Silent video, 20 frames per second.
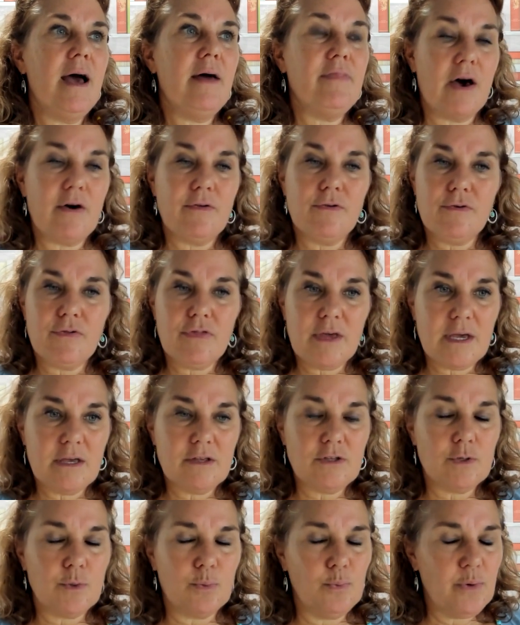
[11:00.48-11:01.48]
And the other thing
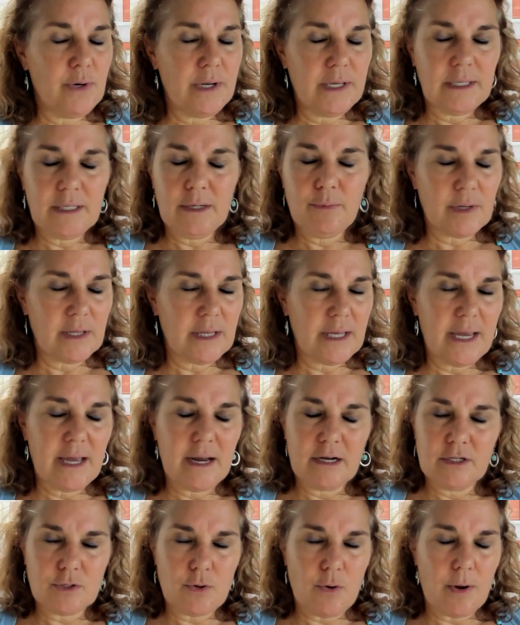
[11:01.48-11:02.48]
is really, really, and
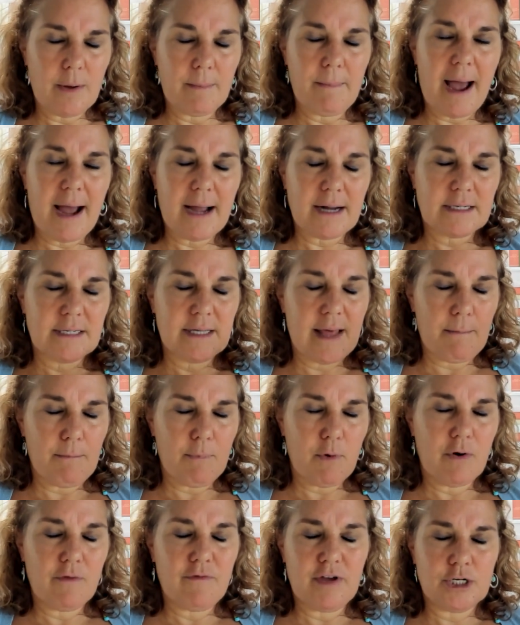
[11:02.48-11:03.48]
it's going back to that
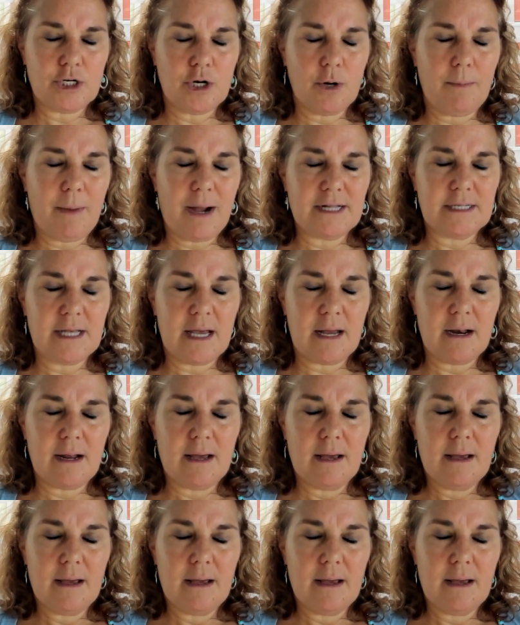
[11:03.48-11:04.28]
motivational mindset,